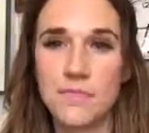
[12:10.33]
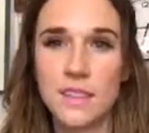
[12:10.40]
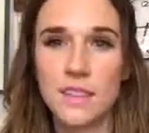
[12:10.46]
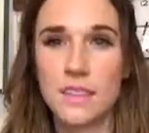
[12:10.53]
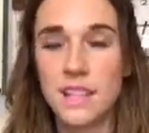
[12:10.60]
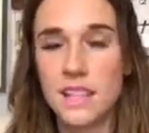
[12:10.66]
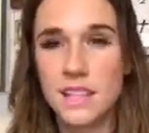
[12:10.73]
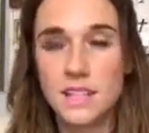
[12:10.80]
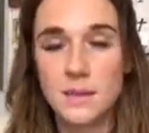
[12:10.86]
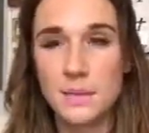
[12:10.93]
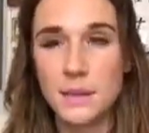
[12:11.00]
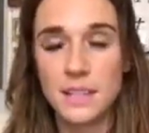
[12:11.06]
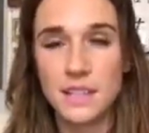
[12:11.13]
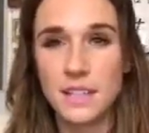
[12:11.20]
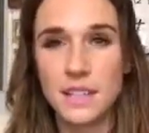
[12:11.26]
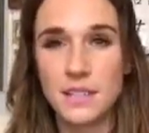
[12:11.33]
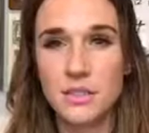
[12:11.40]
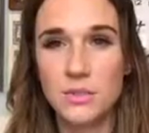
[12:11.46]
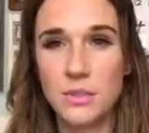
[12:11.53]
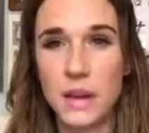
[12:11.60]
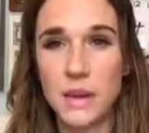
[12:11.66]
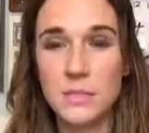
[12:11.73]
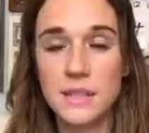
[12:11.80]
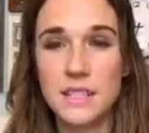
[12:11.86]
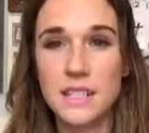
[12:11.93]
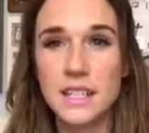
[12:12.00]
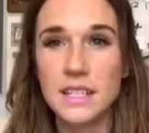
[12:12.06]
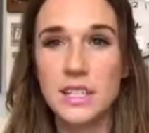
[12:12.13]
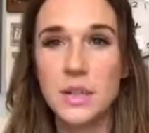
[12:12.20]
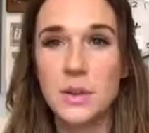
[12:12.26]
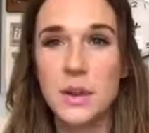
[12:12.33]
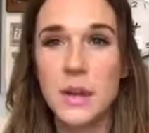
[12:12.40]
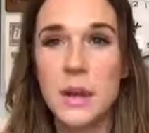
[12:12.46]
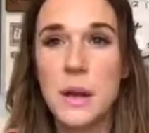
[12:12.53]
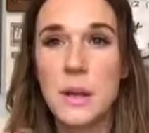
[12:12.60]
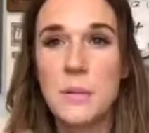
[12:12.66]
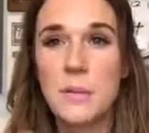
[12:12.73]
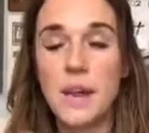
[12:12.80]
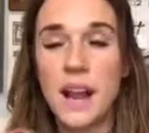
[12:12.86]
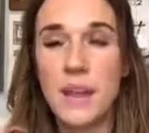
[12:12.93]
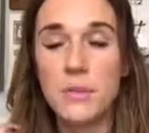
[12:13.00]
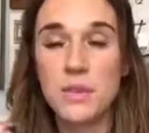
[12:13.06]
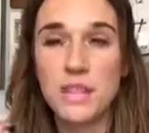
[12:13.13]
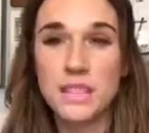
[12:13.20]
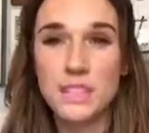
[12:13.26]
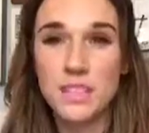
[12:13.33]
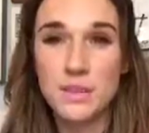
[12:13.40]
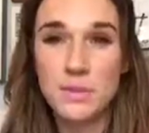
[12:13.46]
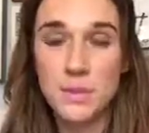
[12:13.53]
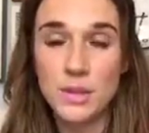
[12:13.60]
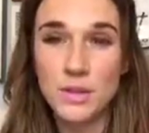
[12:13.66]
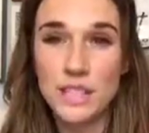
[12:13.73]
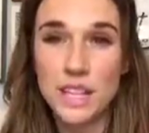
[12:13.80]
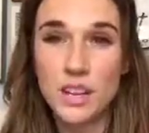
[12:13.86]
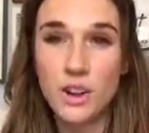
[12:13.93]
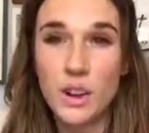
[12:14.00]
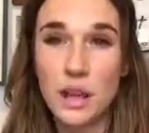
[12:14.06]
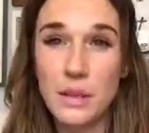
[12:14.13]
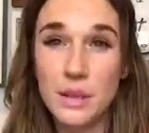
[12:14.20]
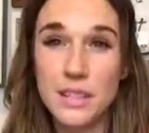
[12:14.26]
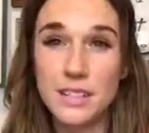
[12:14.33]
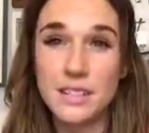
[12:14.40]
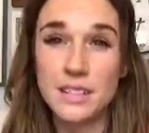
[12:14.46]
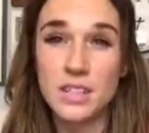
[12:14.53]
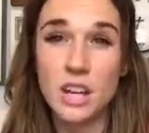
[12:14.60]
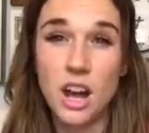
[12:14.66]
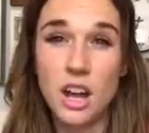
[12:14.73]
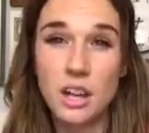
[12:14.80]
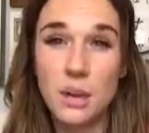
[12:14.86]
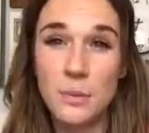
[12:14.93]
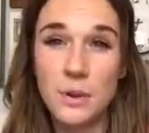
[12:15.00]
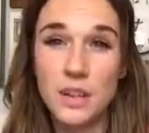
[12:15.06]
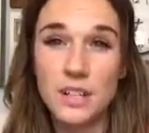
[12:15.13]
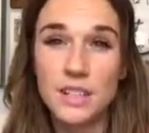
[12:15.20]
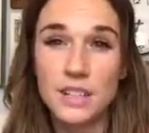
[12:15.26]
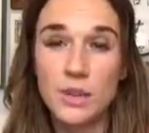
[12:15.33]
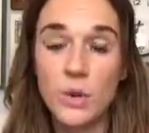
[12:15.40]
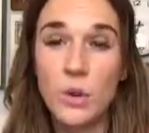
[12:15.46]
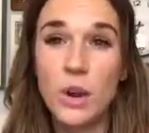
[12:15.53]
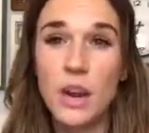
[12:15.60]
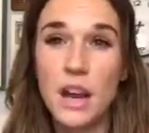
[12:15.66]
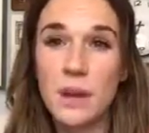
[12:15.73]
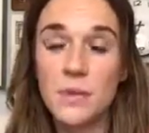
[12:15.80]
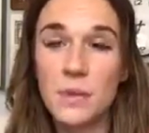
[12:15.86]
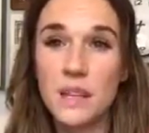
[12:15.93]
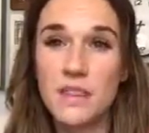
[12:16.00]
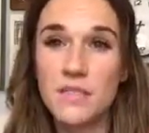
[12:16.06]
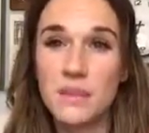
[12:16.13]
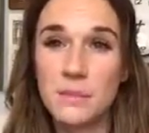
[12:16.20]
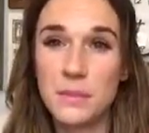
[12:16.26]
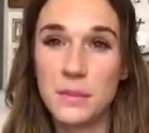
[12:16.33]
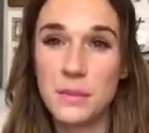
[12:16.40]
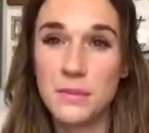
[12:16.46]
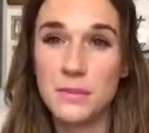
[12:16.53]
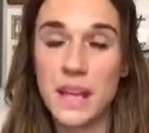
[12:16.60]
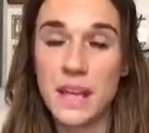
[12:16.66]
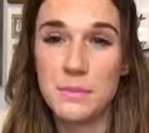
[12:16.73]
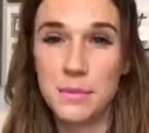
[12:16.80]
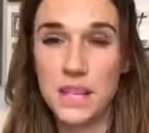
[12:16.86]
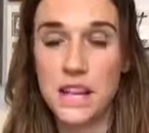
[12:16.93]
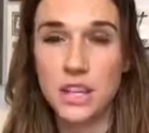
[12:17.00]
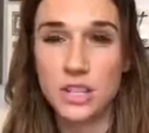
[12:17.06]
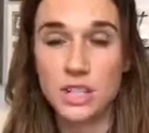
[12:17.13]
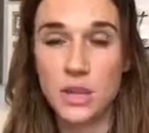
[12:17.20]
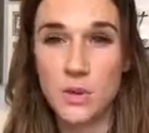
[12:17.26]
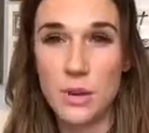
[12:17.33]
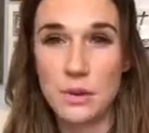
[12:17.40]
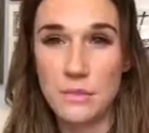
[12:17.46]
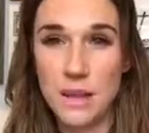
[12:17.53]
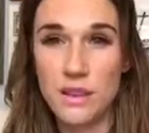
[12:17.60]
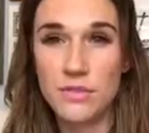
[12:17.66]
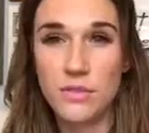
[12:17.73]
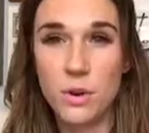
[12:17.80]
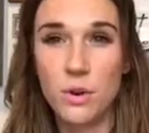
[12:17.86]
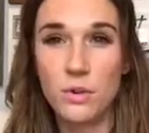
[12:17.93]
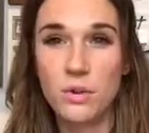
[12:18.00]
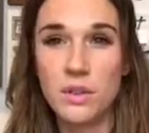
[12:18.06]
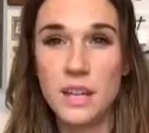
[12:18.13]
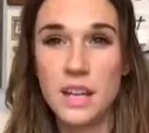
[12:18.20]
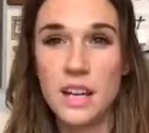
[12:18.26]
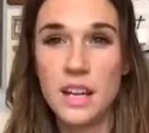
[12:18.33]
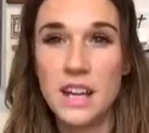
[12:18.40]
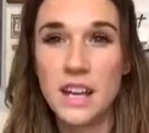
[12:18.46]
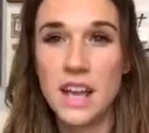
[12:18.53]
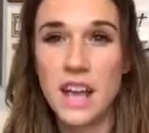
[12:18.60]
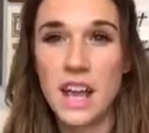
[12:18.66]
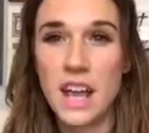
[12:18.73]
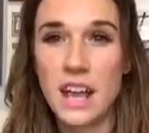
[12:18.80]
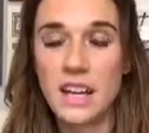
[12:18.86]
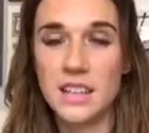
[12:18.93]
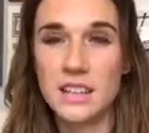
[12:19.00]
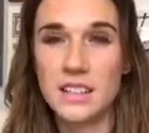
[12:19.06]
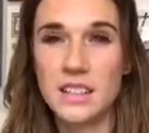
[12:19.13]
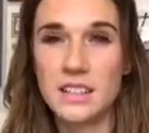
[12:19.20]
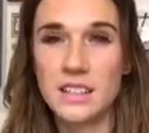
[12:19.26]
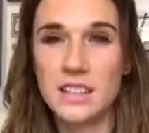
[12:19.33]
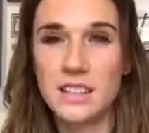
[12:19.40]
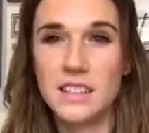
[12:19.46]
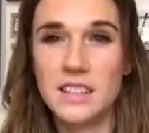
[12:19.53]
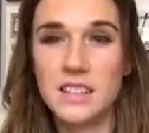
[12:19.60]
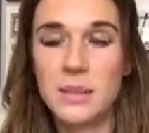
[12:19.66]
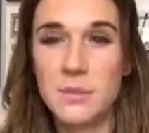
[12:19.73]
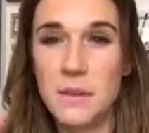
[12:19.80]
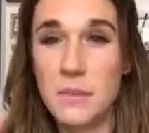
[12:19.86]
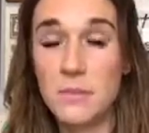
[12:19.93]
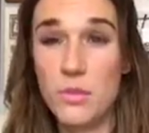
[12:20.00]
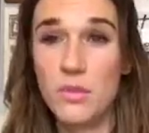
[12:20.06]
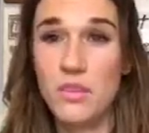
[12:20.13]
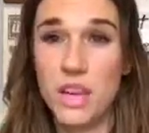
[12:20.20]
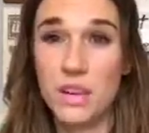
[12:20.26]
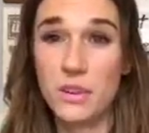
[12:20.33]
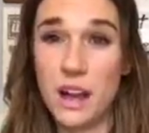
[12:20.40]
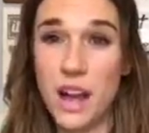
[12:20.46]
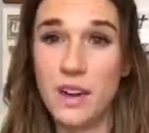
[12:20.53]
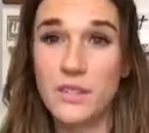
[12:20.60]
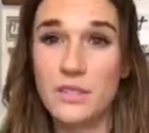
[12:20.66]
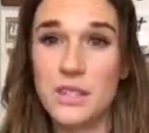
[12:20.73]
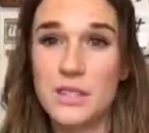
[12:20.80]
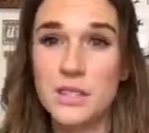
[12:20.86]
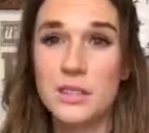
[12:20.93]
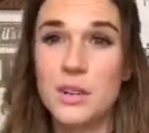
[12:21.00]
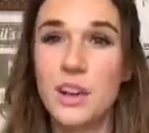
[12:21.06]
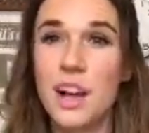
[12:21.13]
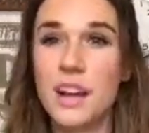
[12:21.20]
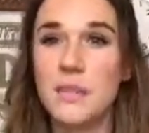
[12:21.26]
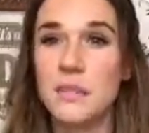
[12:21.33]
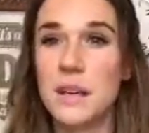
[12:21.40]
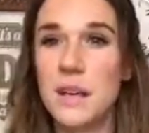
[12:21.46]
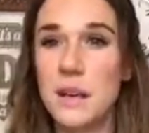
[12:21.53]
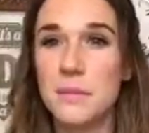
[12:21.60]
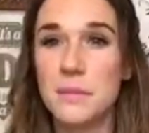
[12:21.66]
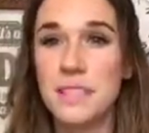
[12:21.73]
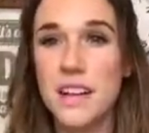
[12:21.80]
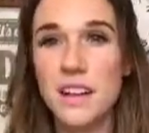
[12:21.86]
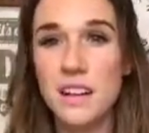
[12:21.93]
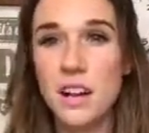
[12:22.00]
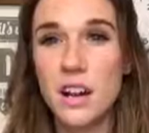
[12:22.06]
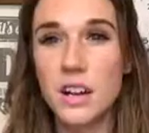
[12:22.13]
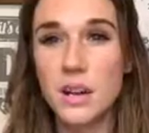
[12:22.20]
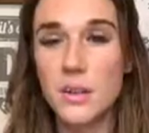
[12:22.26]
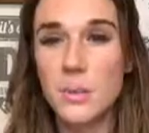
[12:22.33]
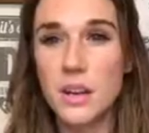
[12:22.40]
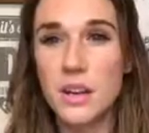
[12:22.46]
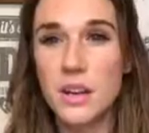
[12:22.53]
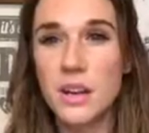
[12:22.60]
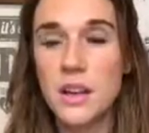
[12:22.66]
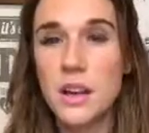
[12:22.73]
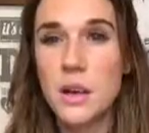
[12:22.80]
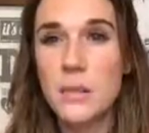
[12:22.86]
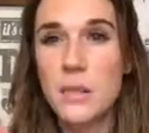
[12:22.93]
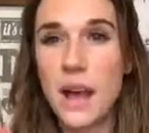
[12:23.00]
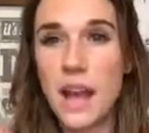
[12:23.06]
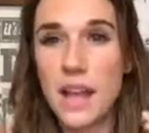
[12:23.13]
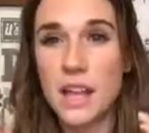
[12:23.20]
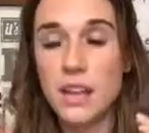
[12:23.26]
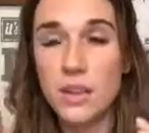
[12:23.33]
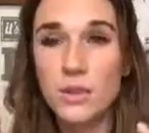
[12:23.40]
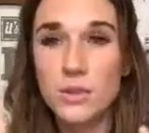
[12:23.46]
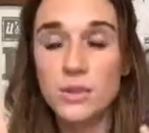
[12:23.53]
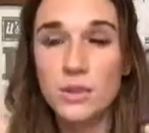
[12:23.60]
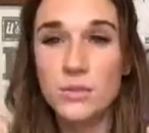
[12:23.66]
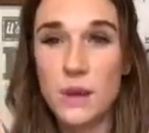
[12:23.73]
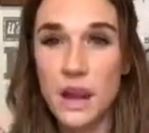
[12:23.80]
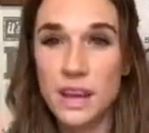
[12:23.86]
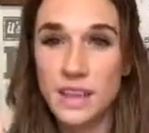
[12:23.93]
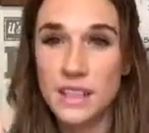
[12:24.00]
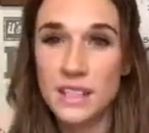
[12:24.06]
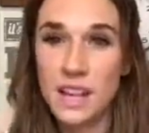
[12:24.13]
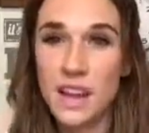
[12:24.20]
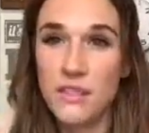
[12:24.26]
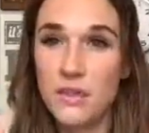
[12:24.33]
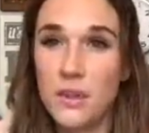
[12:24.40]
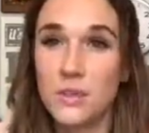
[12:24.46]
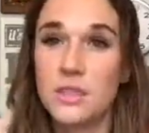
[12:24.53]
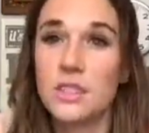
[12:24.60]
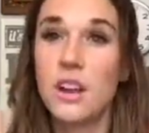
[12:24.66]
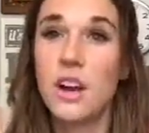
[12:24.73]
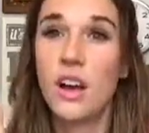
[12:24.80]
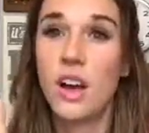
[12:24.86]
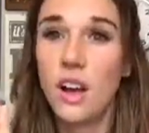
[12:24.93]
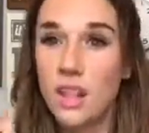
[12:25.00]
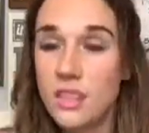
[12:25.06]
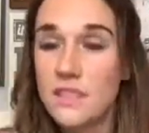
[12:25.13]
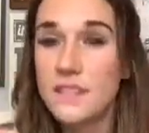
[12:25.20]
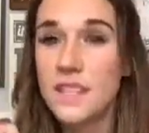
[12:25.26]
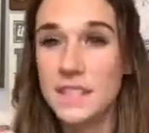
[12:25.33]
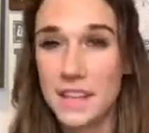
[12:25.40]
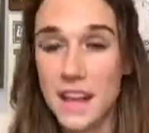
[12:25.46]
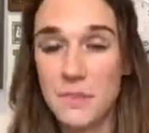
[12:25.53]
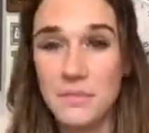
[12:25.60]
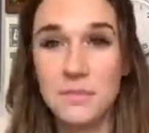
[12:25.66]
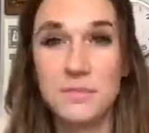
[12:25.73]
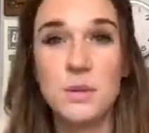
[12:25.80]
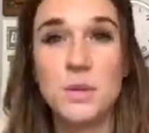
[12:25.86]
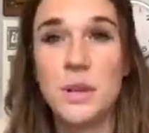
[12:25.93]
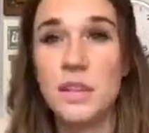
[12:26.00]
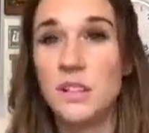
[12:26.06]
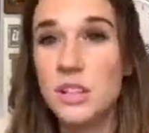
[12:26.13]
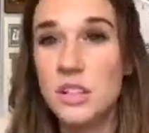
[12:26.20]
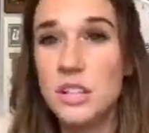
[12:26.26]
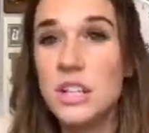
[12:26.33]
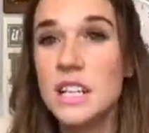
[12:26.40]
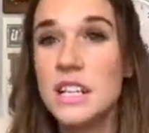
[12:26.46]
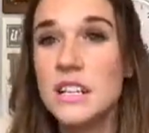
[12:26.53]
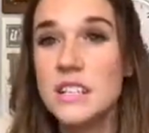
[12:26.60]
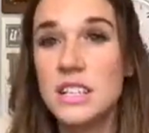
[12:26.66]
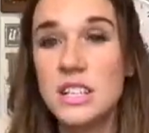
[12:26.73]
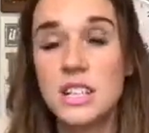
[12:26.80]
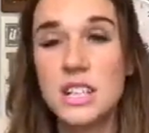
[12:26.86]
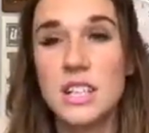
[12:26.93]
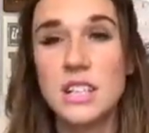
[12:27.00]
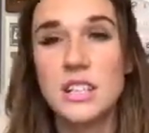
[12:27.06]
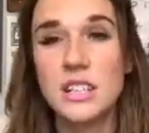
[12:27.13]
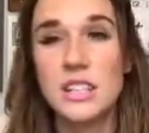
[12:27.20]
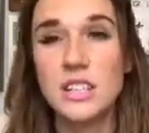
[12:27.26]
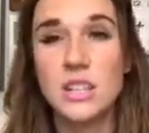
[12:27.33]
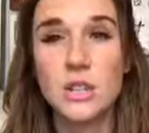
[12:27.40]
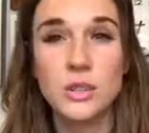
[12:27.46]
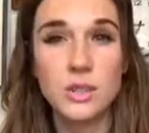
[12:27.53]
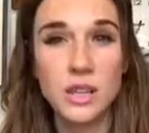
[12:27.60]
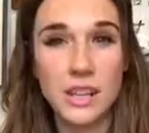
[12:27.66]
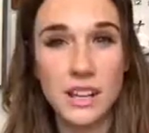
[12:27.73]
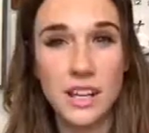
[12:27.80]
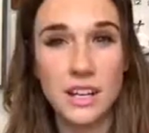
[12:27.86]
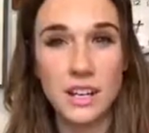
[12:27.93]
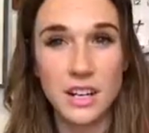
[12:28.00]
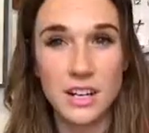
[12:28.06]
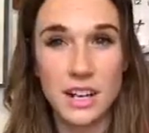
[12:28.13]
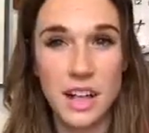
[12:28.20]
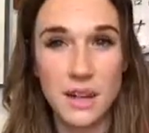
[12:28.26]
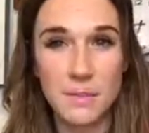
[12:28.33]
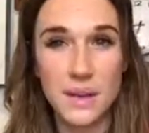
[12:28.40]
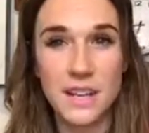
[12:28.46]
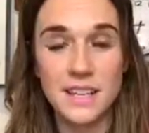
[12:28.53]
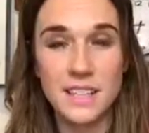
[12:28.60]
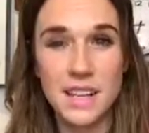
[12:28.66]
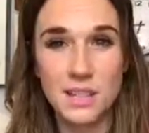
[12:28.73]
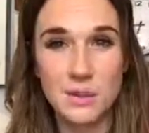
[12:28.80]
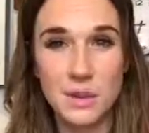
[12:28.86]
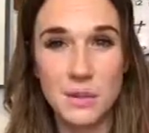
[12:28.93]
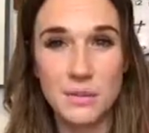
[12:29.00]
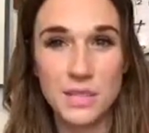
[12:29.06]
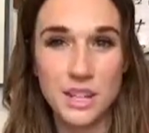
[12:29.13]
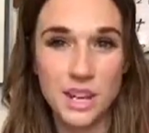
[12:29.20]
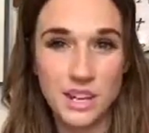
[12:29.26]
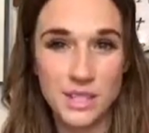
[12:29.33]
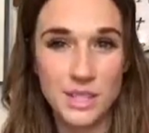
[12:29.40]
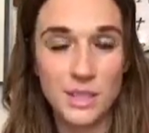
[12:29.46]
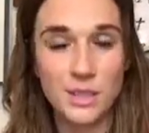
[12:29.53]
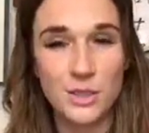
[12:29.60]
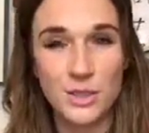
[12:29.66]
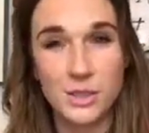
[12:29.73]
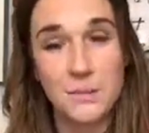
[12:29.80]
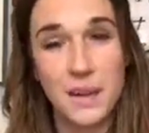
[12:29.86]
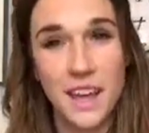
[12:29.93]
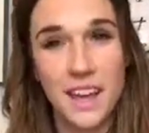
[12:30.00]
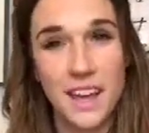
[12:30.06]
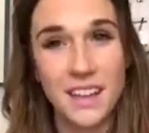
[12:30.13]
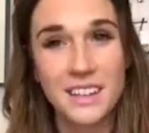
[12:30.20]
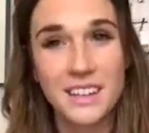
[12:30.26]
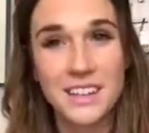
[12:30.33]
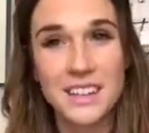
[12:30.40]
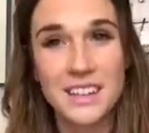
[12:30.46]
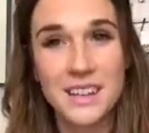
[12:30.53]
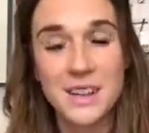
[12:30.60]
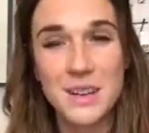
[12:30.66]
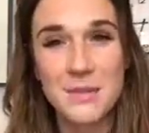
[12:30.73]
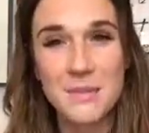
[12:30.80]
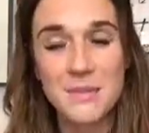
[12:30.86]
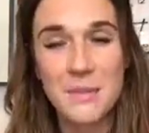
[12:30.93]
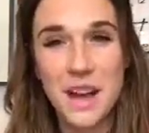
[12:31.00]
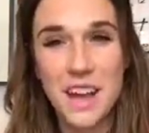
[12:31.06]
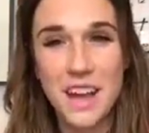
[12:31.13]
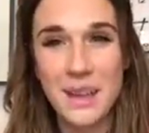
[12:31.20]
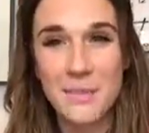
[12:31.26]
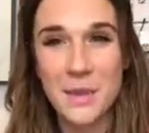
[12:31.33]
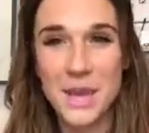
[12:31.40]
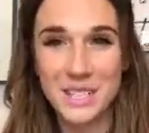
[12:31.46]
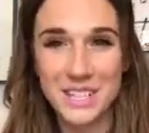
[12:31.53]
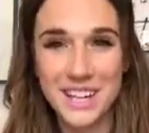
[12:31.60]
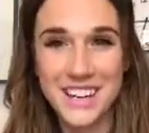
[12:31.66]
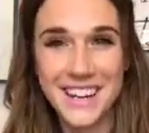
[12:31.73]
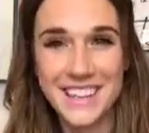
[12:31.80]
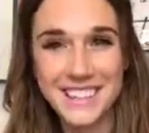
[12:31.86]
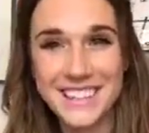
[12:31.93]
the kids to be listening what I'm listening to, but I will listen to music, or I will listen to audiobooks, or I will even play a show on my phone and still be moving around, so it kind of becomes like an audiobook. But I use wireless headphones all of the time. Doing laundry, dishes, it's usually later at night because that's when I'm starting to lose my patience.